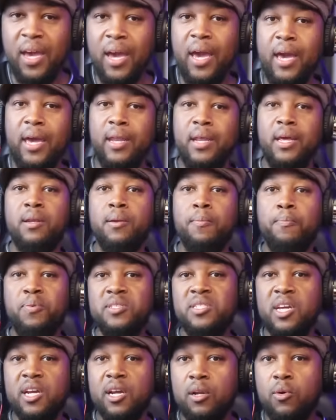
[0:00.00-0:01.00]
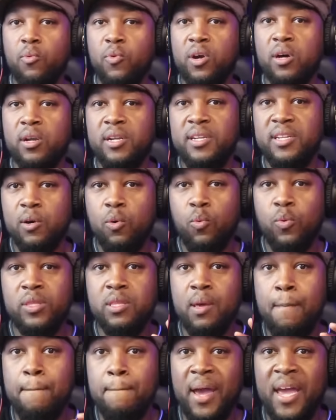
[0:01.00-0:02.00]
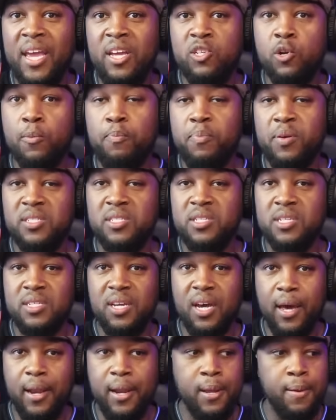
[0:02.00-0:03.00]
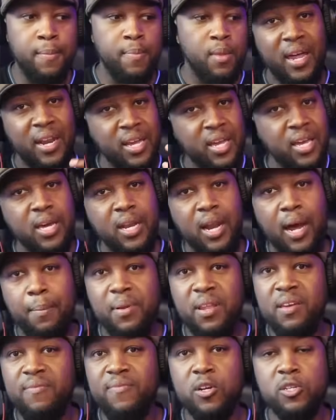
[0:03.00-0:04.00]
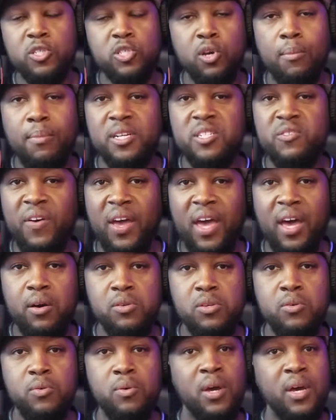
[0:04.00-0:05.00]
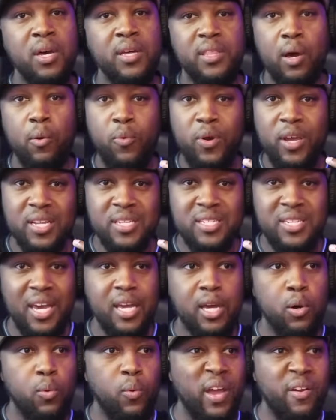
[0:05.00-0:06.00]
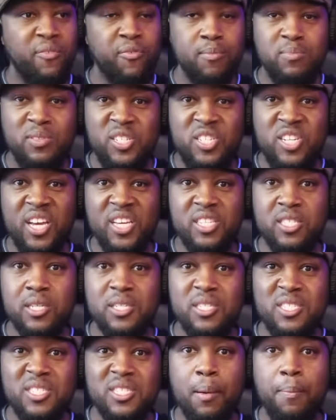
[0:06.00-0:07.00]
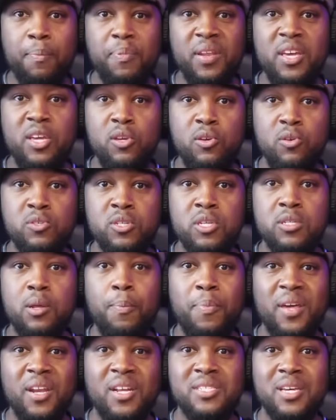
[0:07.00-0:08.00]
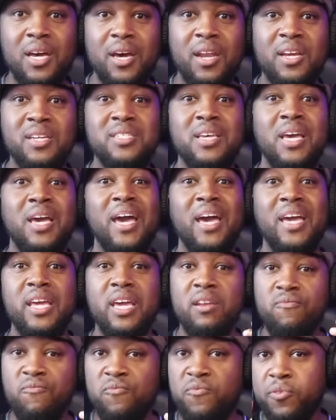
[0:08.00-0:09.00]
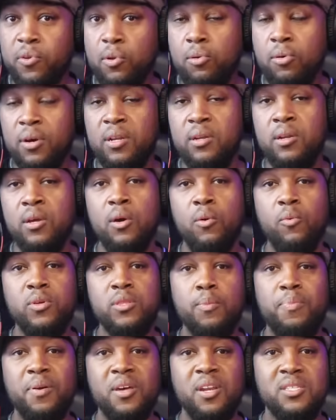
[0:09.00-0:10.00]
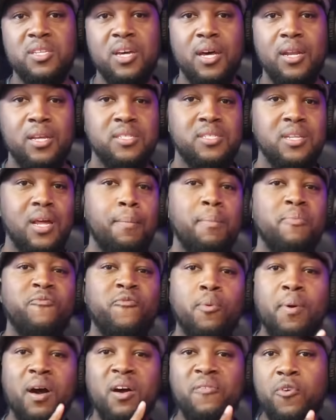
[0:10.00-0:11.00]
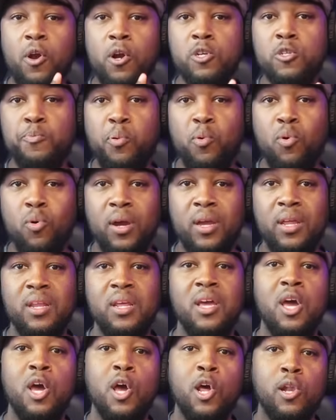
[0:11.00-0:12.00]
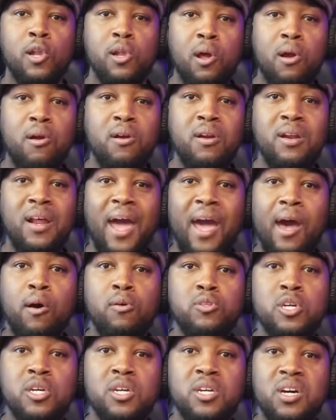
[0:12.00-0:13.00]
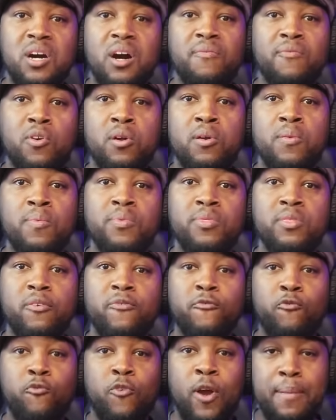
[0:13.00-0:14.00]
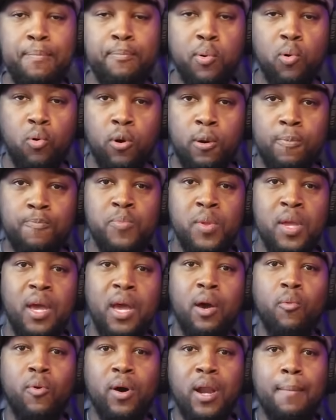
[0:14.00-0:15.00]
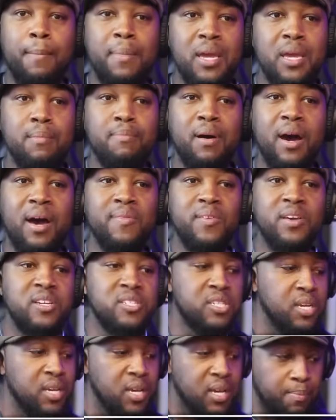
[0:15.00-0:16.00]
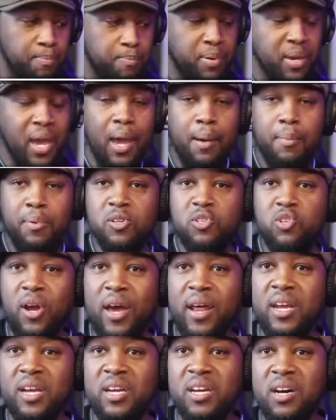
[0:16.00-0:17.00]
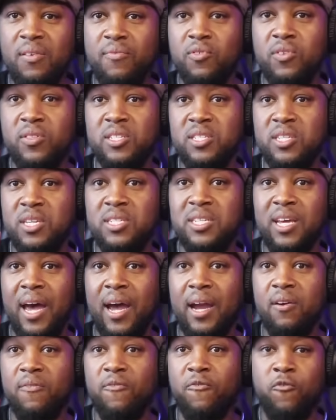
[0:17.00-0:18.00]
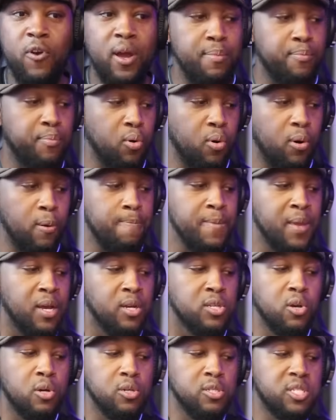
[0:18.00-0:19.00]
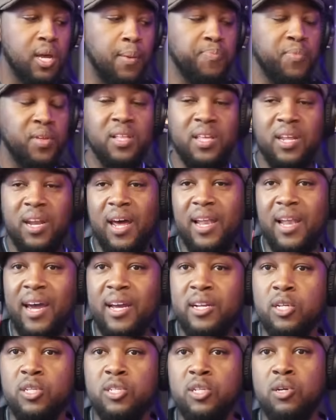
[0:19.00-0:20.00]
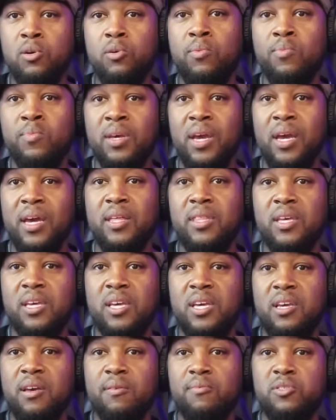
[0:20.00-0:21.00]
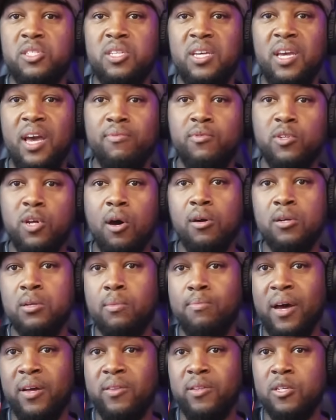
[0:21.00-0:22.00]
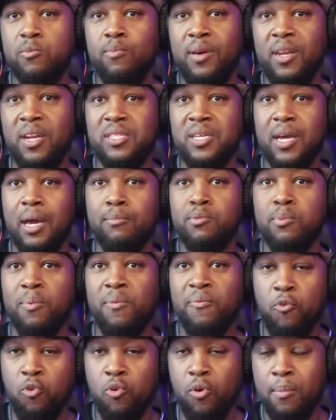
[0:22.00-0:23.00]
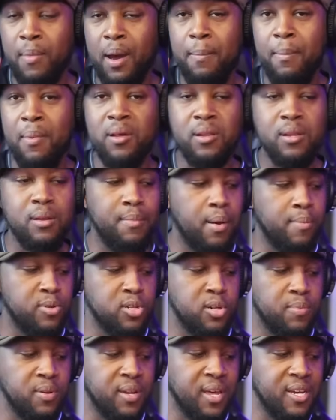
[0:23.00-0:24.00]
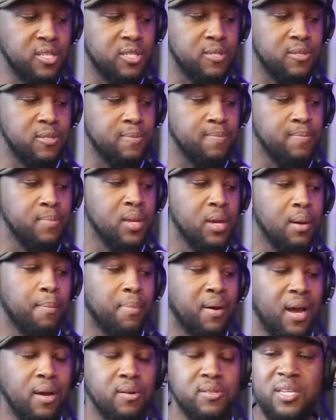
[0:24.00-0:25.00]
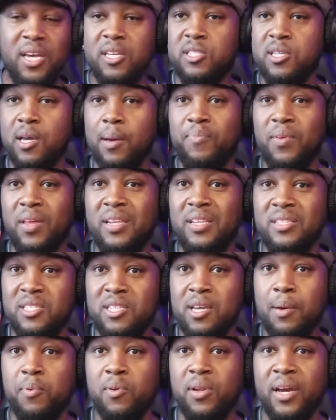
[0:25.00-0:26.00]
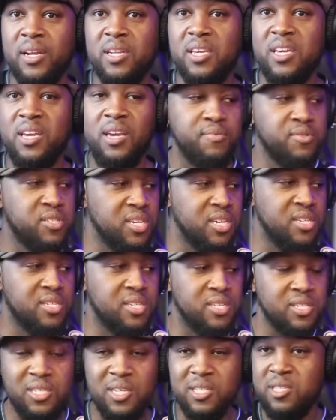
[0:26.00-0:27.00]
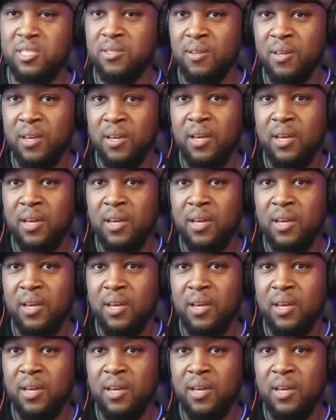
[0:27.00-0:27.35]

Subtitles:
And in particular, we're going to deal with the major pentatonic. And again, I believe there's so much value that we can take away from just simply using the pentatonics and getting fluent with the pentatonics. Now, for my first point, learn how to cover the fretboard. And what I mean by this, be able to try to cover this entire fretboard. So something that I like to do in the key of C, I've talked about this many times before in my monthly membership lessons, but I'll take something simple like key of C, since this